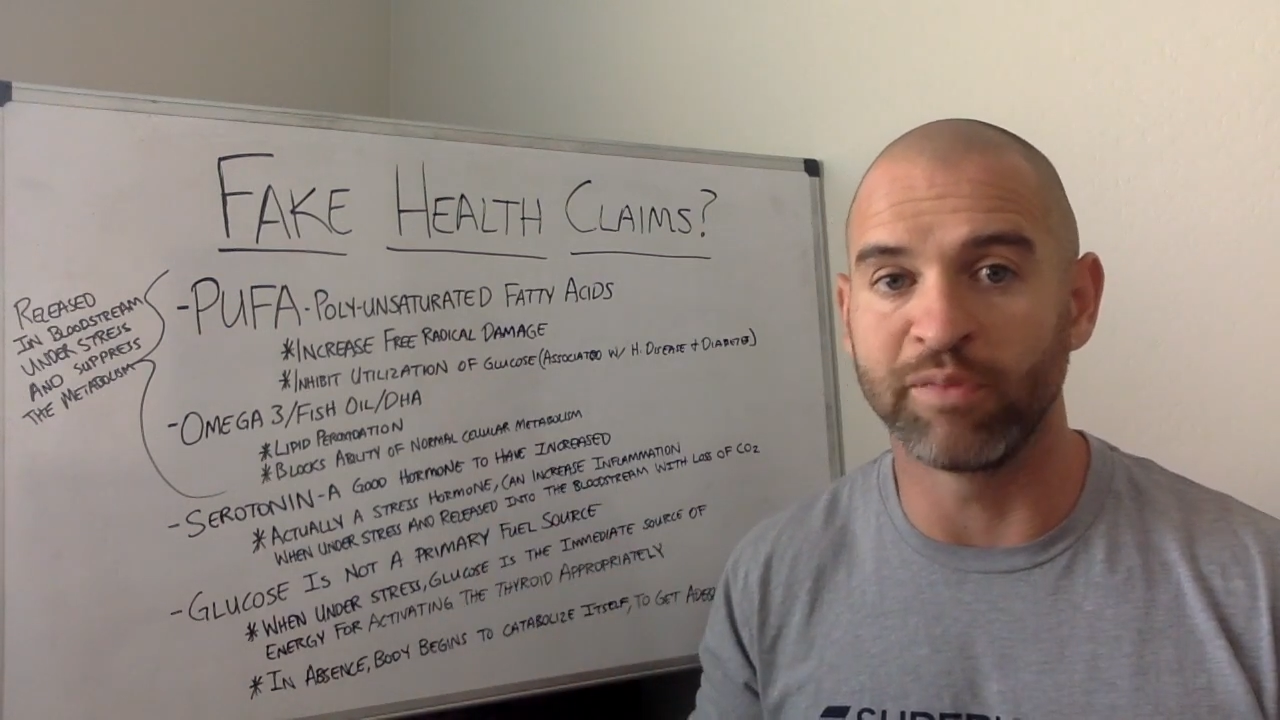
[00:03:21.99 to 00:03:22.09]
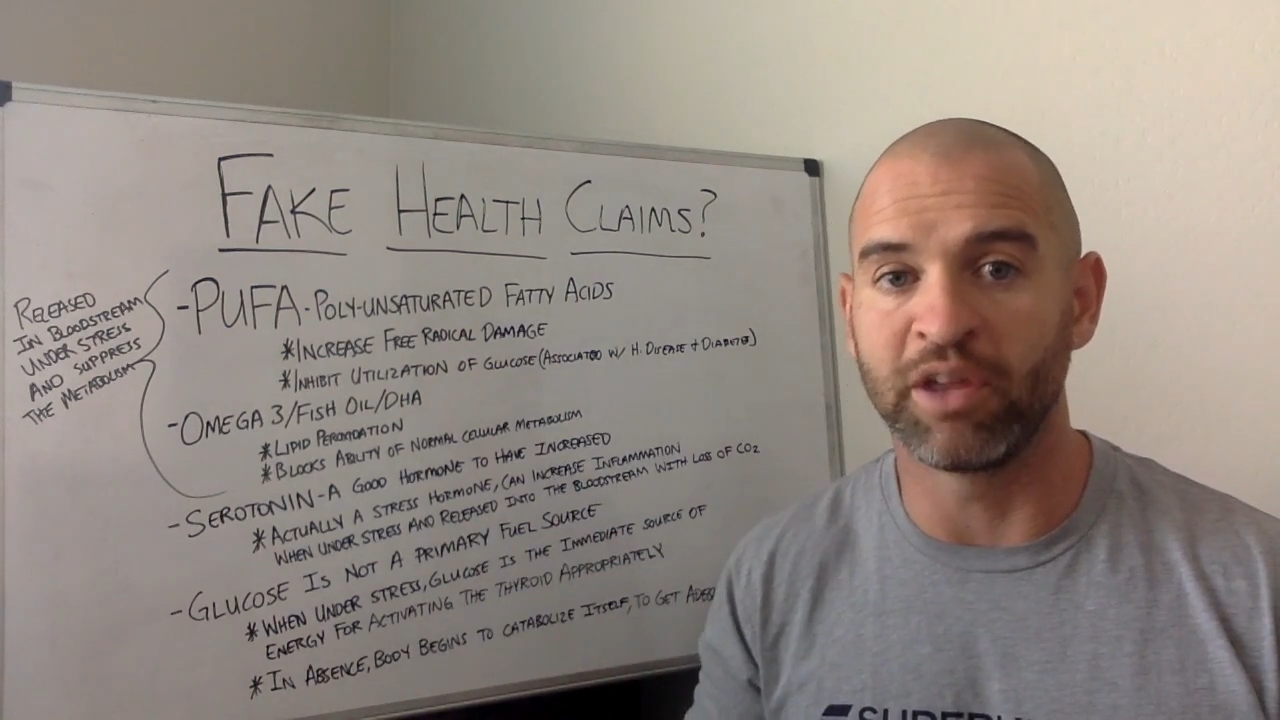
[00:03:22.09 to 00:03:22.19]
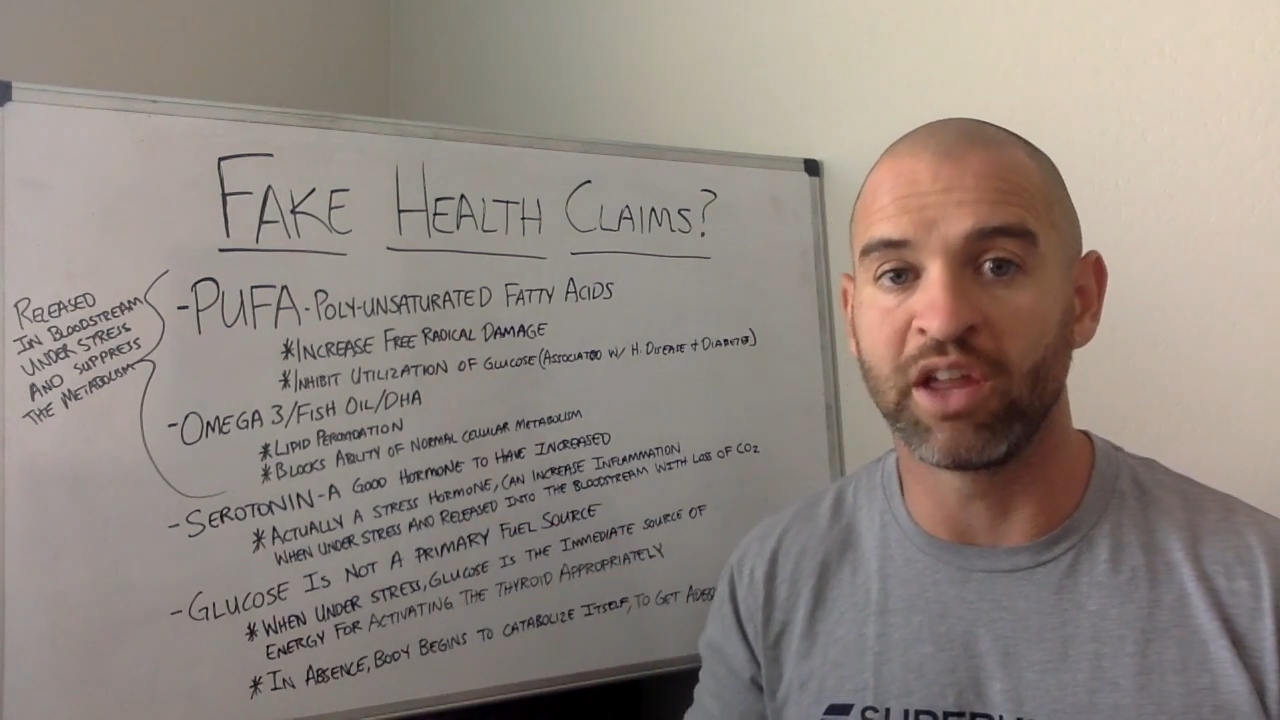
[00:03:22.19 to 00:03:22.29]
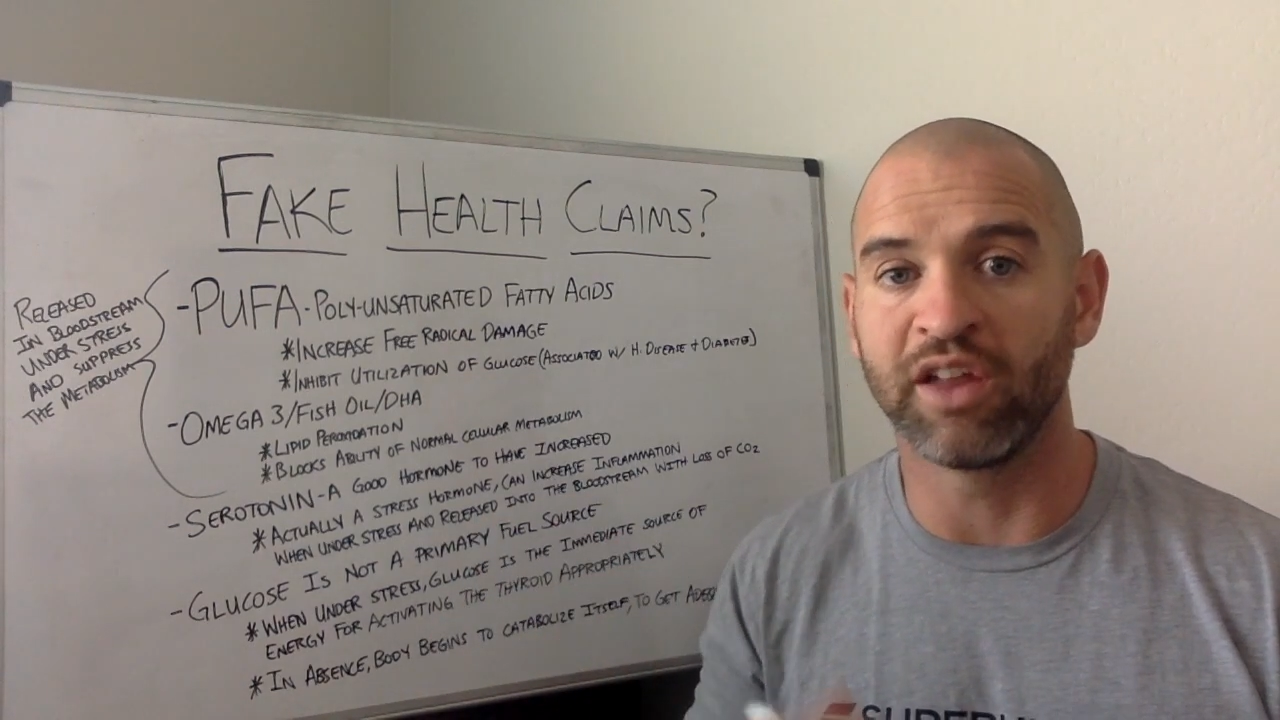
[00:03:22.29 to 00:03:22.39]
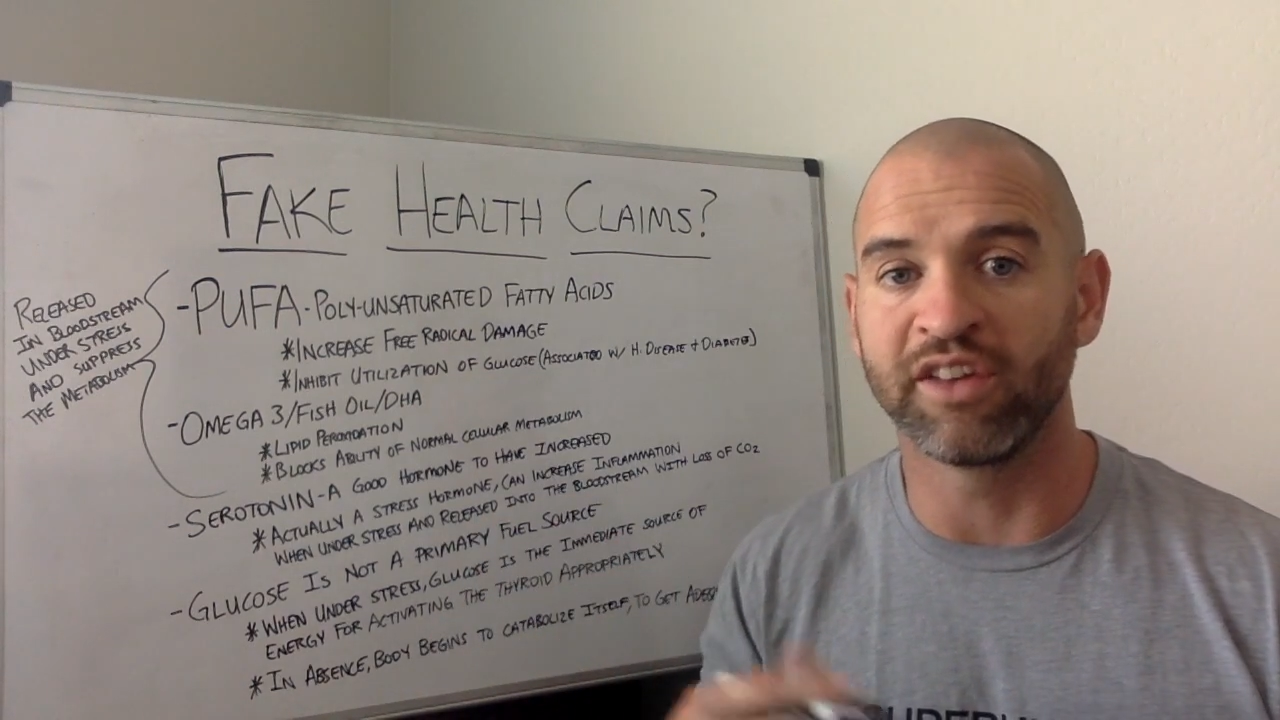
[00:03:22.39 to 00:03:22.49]

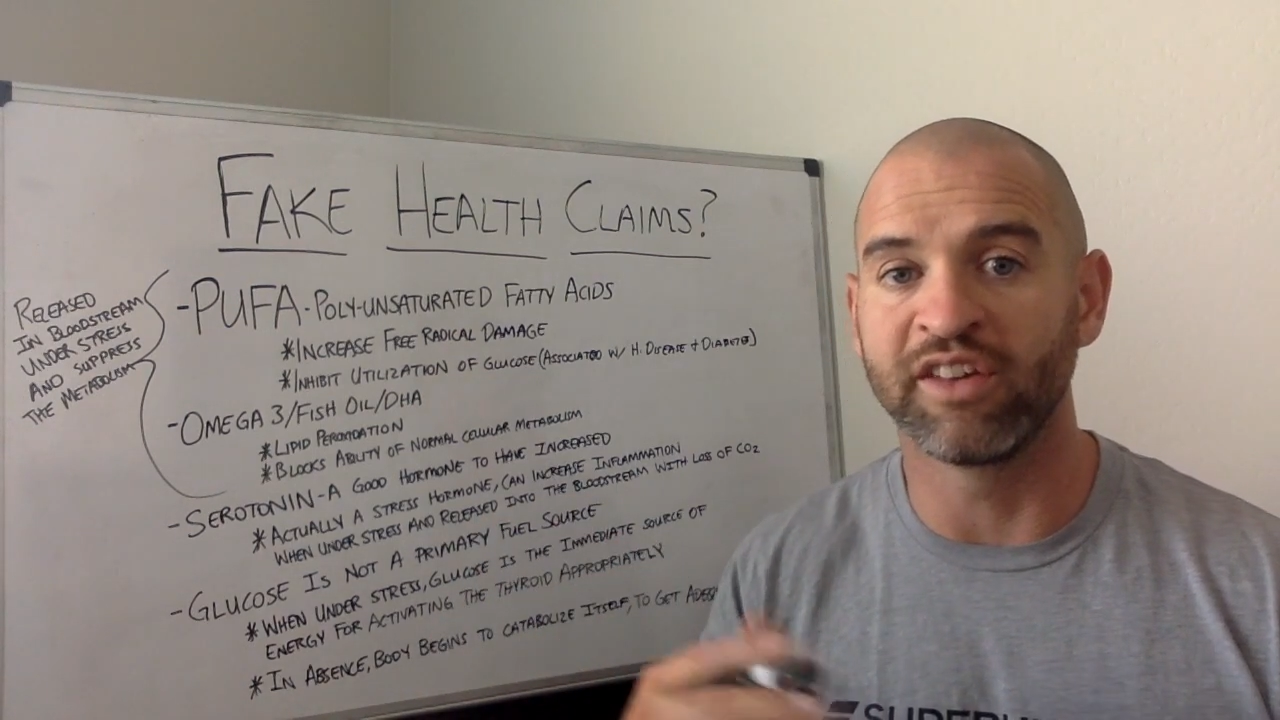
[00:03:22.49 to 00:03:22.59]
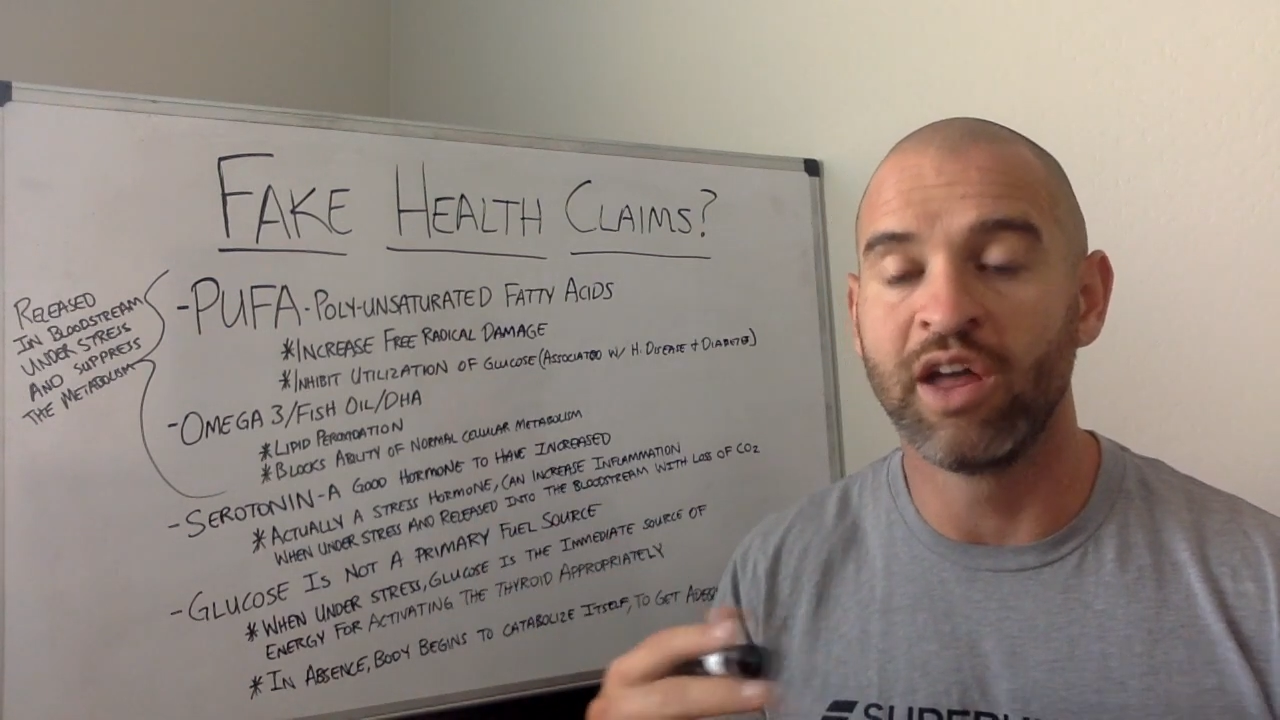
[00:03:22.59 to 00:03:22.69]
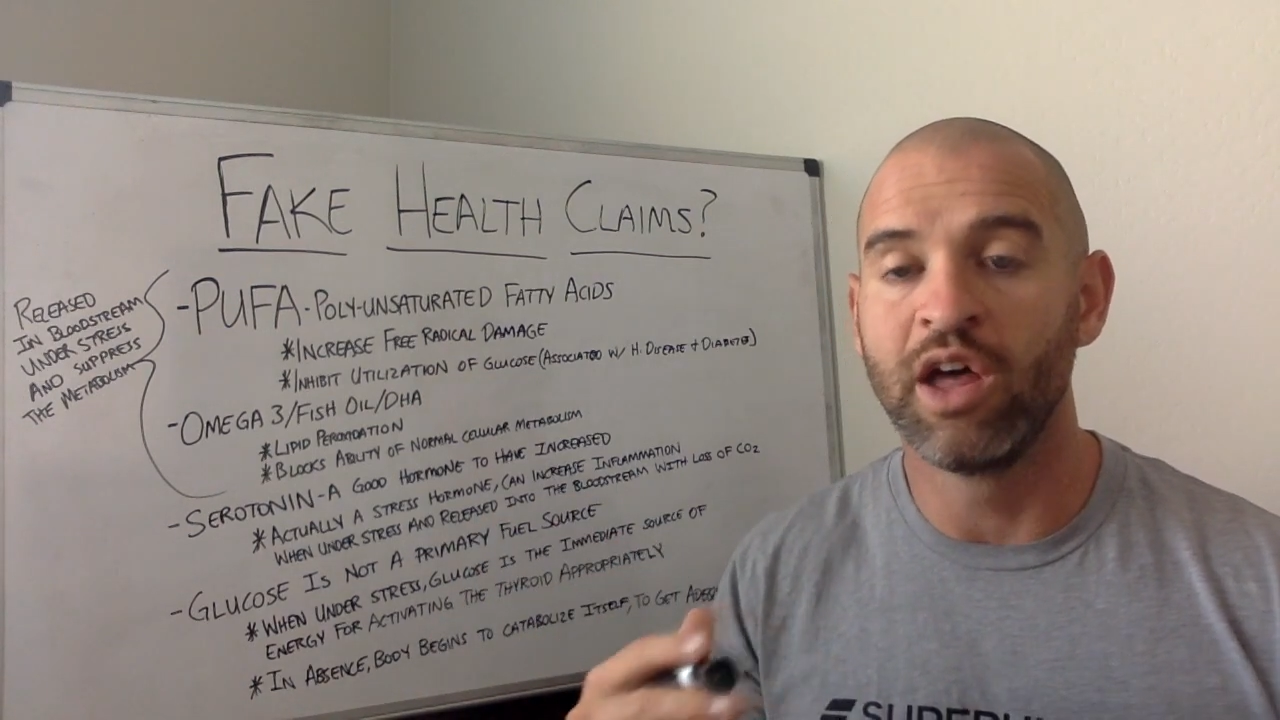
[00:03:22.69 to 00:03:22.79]
because